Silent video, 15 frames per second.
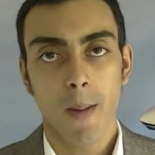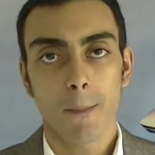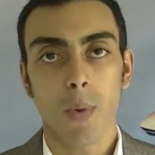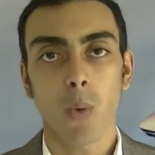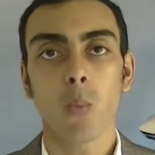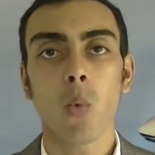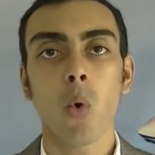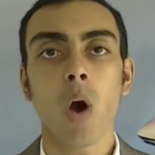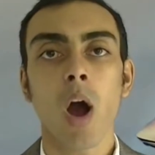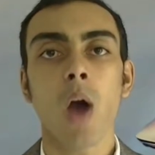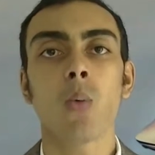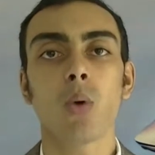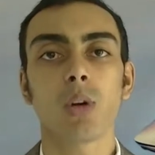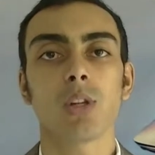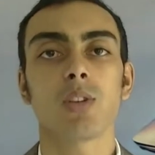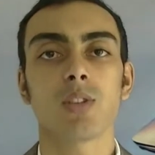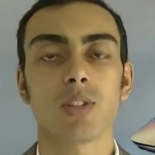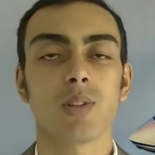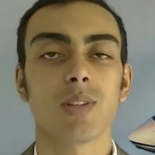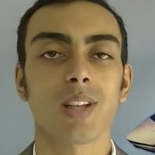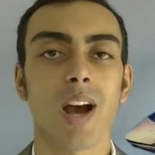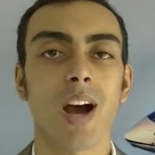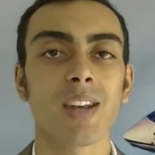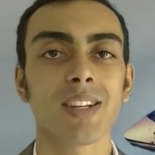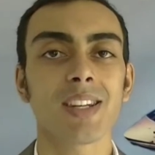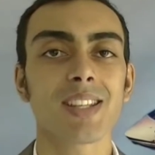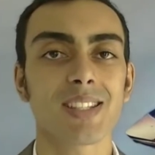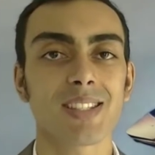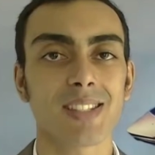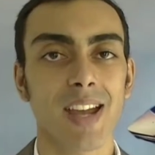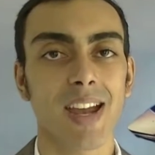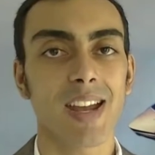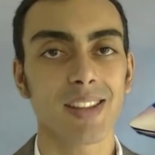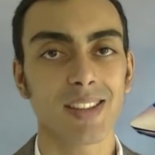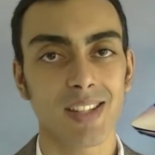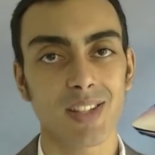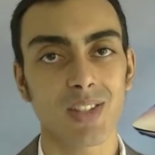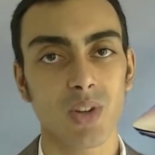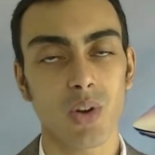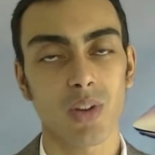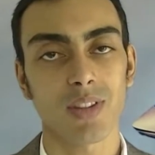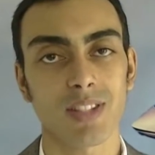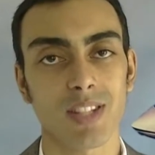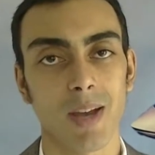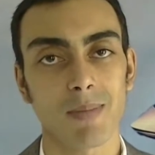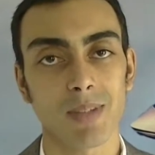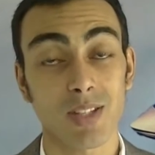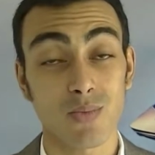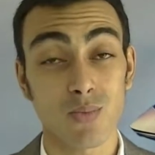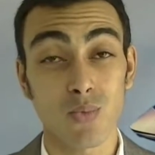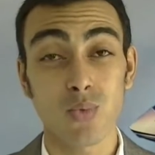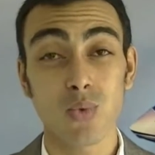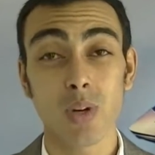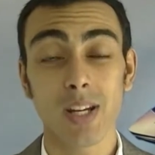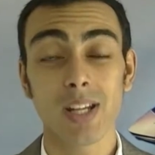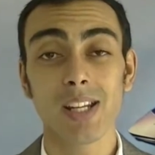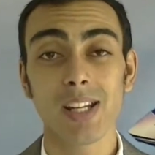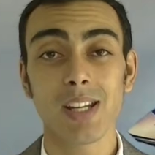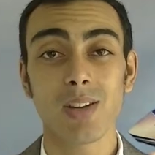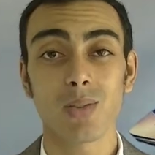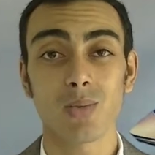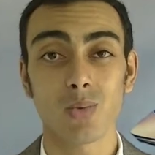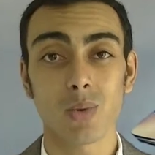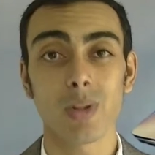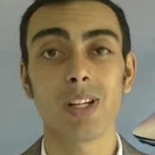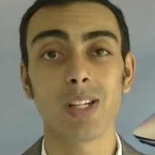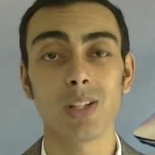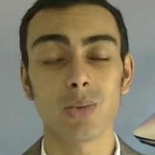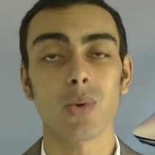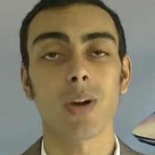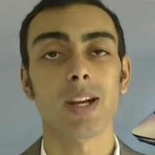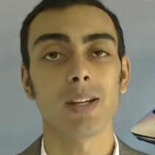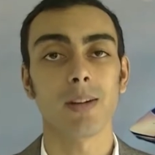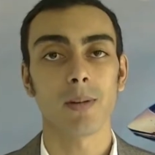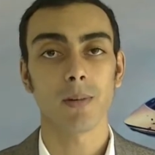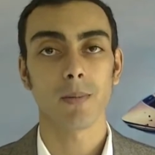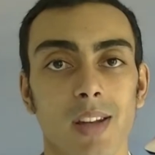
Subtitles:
But what I want you to do is understand this concept. It's really, really great.